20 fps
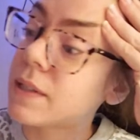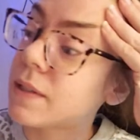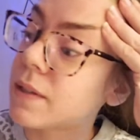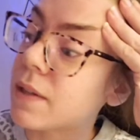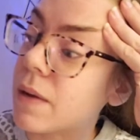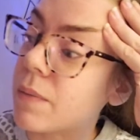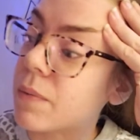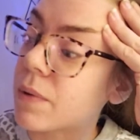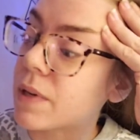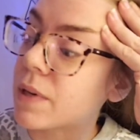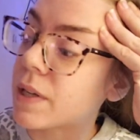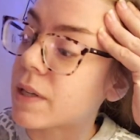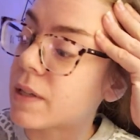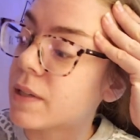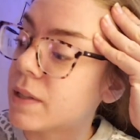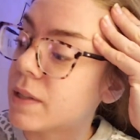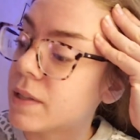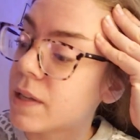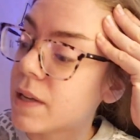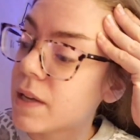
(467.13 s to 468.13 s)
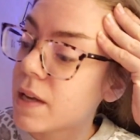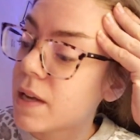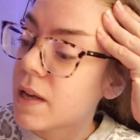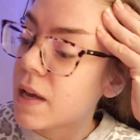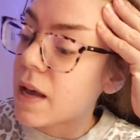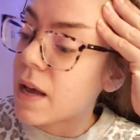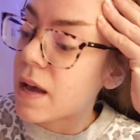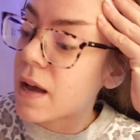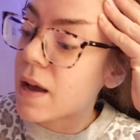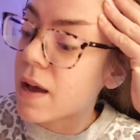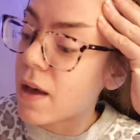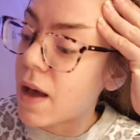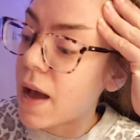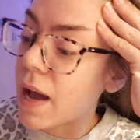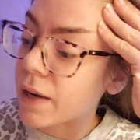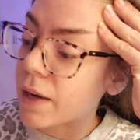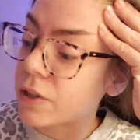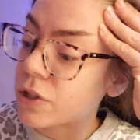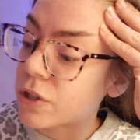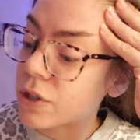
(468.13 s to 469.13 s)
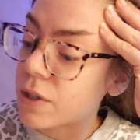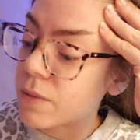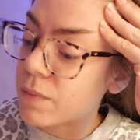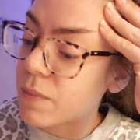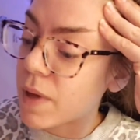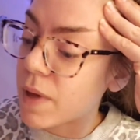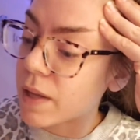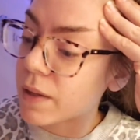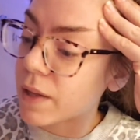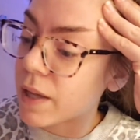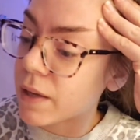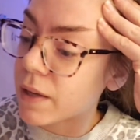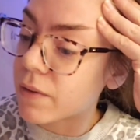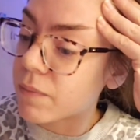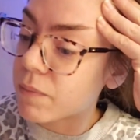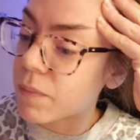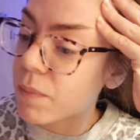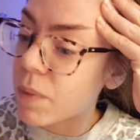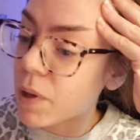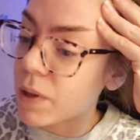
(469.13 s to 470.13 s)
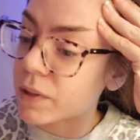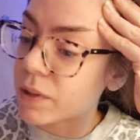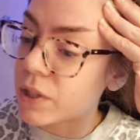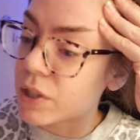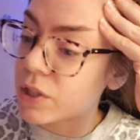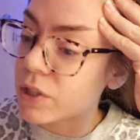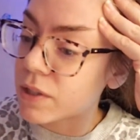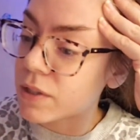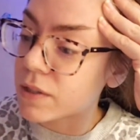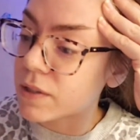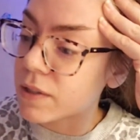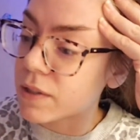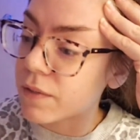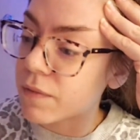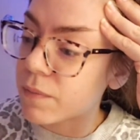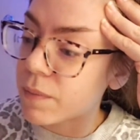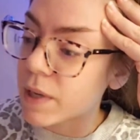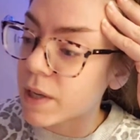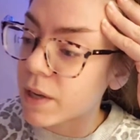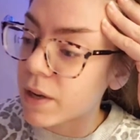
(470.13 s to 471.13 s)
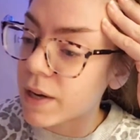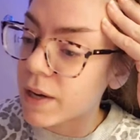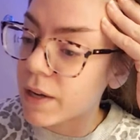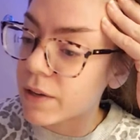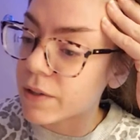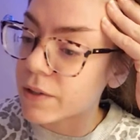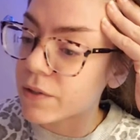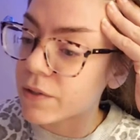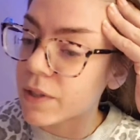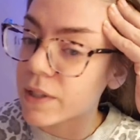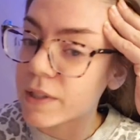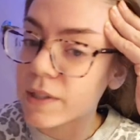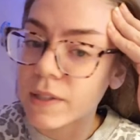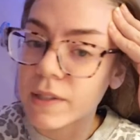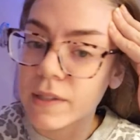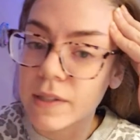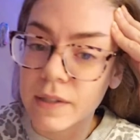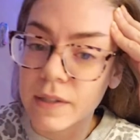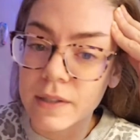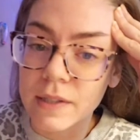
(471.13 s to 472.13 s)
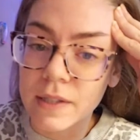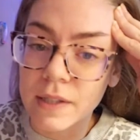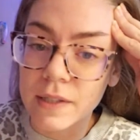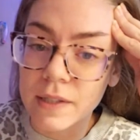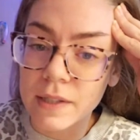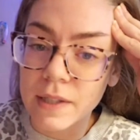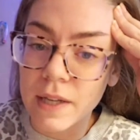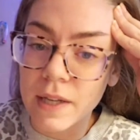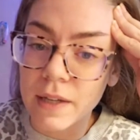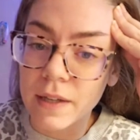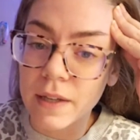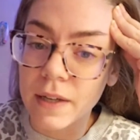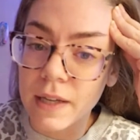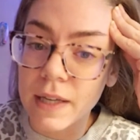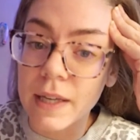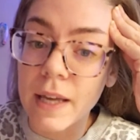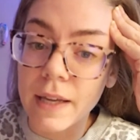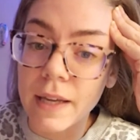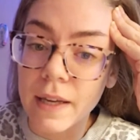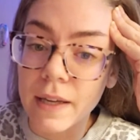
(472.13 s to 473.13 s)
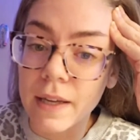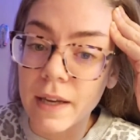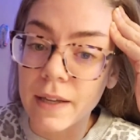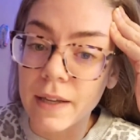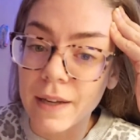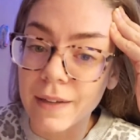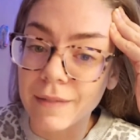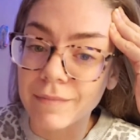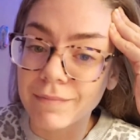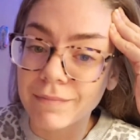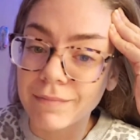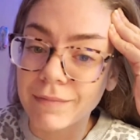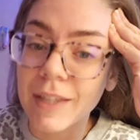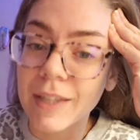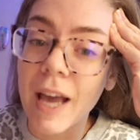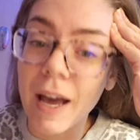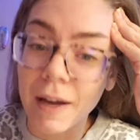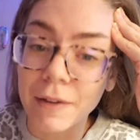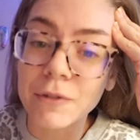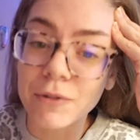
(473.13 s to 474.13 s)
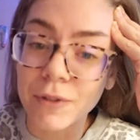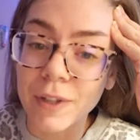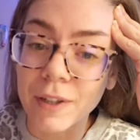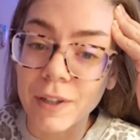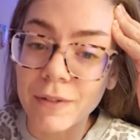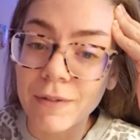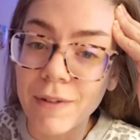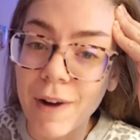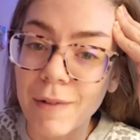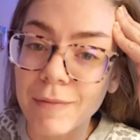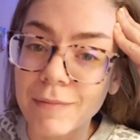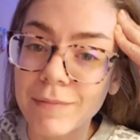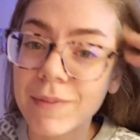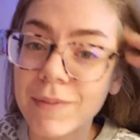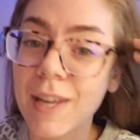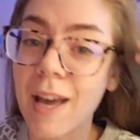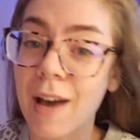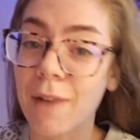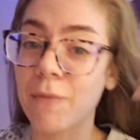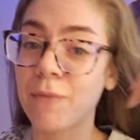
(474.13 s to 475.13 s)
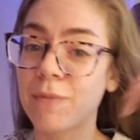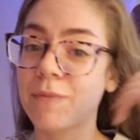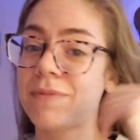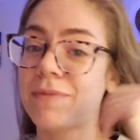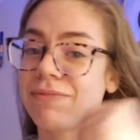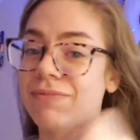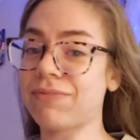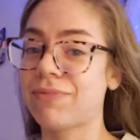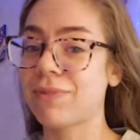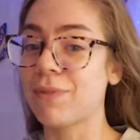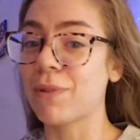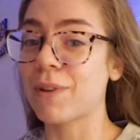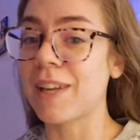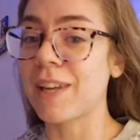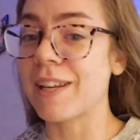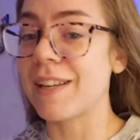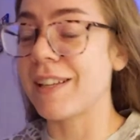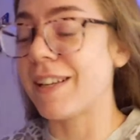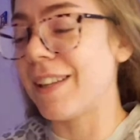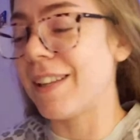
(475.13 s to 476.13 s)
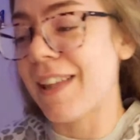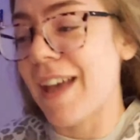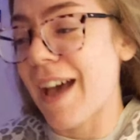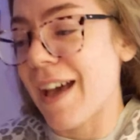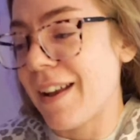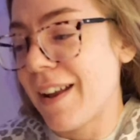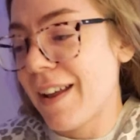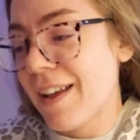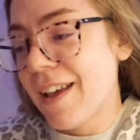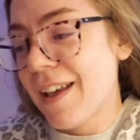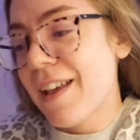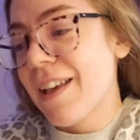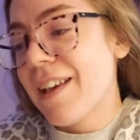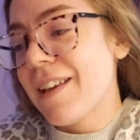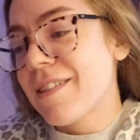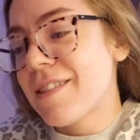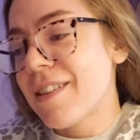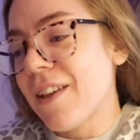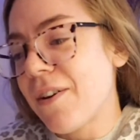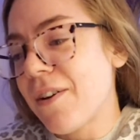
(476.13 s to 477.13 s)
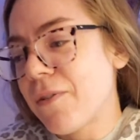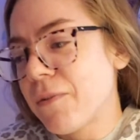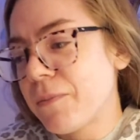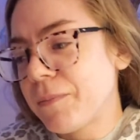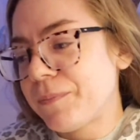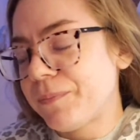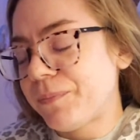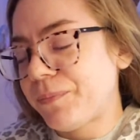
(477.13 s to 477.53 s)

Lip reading: celebrities actually, and like politicians and stuff being on house arrest because there's these like yeah adrenochrome, yeah, we'll get into that. So